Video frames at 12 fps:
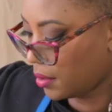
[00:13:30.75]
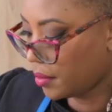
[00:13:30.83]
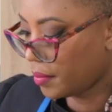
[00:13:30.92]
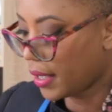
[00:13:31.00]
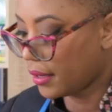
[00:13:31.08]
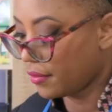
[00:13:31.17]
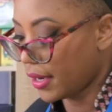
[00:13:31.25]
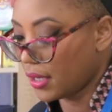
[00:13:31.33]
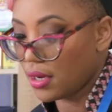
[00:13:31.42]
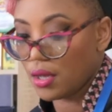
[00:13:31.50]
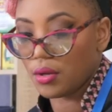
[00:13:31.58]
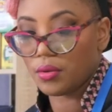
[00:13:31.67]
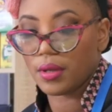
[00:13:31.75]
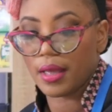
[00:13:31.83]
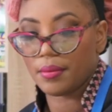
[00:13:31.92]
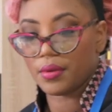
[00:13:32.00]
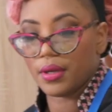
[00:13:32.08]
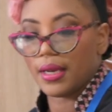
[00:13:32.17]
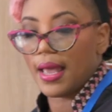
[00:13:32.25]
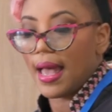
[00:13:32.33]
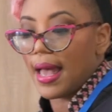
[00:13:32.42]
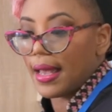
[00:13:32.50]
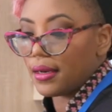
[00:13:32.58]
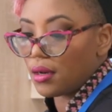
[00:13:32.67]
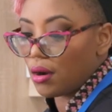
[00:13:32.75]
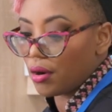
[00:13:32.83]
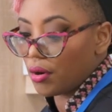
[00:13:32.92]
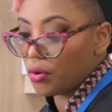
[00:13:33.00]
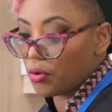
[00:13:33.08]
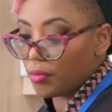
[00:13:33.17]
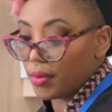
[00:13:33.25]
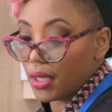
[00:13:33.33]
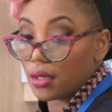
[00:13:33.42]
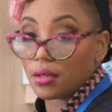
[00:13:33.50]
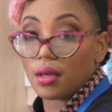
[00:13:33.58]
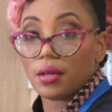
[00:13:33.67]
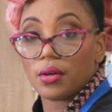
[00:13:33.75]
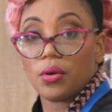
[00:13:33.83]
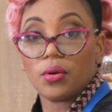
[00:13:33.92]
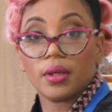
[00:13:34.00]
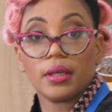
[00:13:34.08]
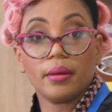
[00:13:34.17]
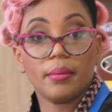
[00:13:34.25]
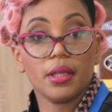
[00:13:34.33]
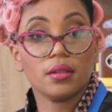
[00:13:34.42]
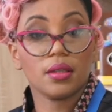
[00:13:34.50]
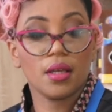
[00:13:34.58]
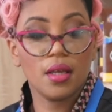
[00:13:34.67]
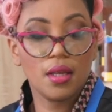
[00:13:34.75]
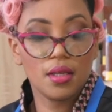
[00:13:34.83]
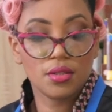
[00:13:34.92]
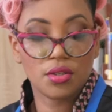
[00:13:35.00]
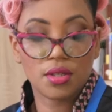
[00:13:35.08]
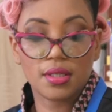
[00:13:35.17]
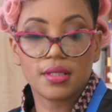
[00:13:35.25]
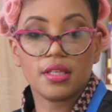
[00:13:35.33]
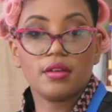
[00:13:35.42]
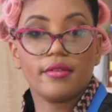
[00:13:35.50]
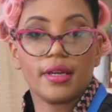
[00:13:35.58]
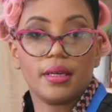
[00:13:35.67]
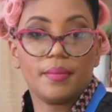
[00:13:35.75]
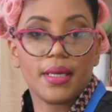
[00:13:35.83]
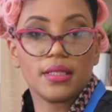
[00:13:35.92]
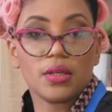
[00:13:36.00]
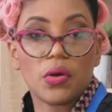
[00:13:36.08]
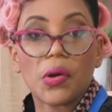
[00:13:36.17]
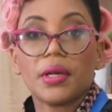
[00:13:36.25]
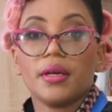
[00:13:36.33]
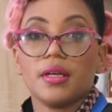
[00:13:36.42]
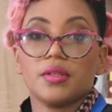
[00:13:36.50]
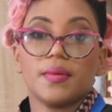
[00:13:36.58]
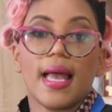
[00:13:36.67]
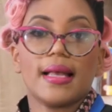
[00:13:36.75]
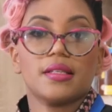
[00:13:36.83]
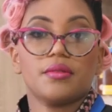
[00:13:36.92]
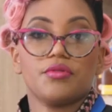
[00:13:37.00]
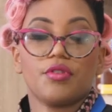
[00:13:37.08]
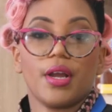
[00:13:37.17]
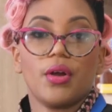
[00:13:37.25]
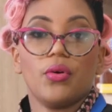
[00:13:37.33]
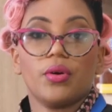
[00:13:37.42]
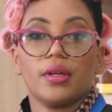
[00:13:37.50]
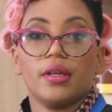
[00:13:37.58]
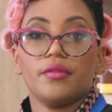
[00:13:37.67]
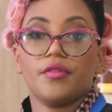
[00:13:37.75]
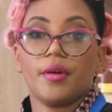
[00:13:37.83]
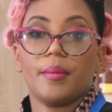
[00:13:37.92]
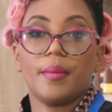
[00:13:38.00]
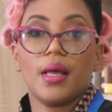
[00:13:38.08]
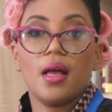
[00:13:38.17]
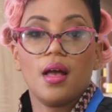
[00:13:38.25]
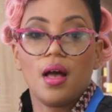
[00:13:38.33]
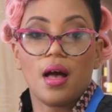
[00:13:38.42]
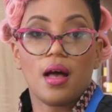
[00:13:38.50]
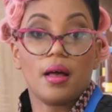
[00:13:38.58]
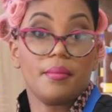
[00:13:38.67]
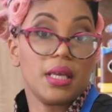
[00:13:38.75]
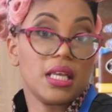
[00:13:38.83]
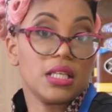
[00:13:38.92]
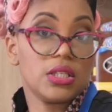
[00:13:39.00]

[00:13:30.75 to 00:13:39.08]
But right now, I'm gonna add our homemade coconut milk. So you can see grated bits of coconut because we had some dry coconut from making